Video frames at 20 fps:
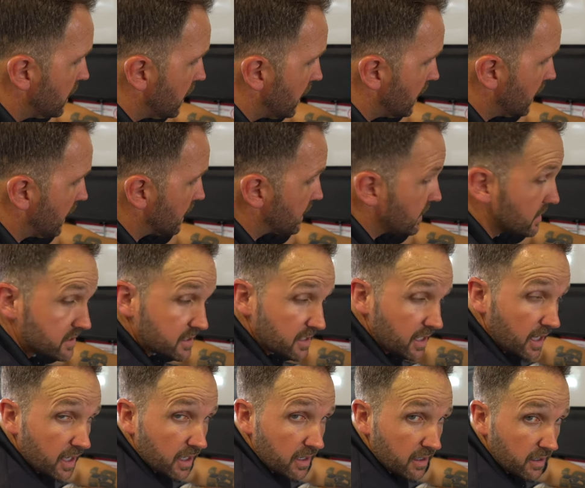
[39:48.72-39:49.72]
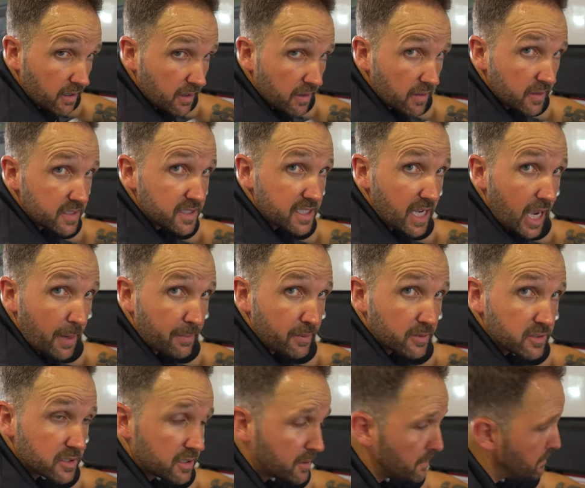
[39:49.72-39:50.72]
And like I said, this app
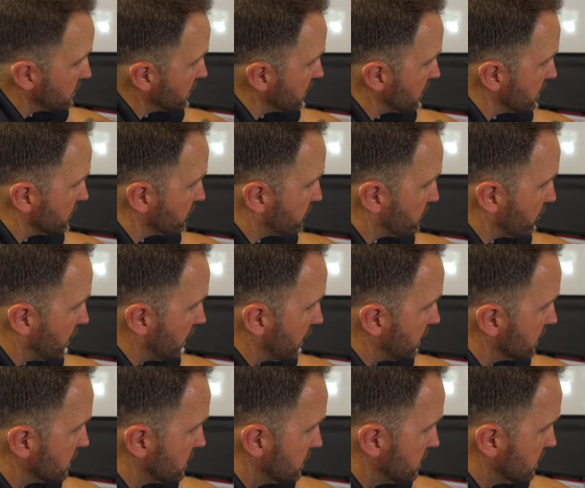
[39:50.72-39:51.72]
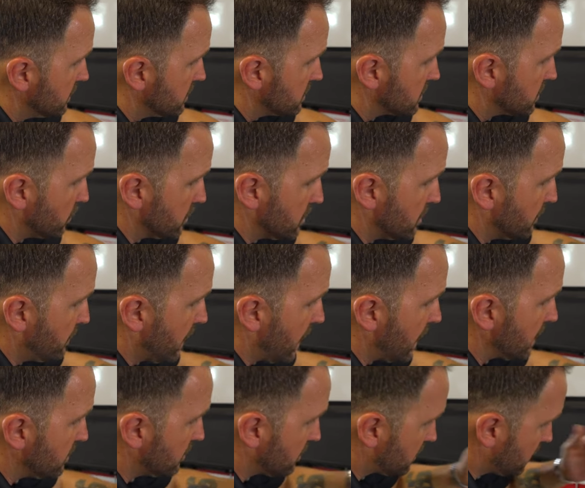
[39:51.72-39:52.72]
is completely free. So when you're by your